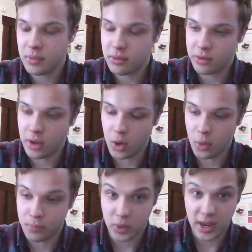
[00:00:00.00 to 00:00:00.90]

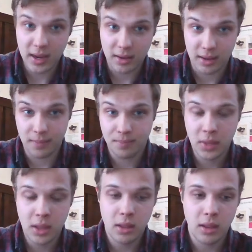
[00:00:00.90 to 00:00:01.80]
So what I did
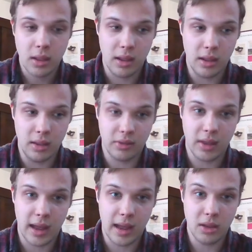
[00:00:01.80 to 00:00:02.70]
is
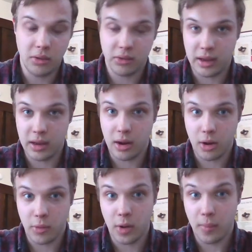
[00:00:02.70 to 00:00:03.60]
I used a
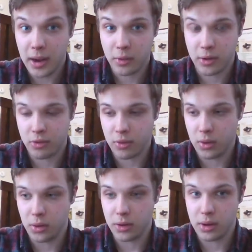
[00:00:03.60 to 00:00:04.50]
Arduino
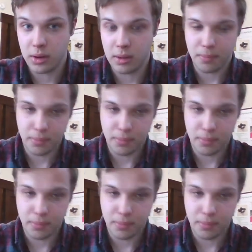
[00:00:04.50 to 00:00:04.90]
microcontroller,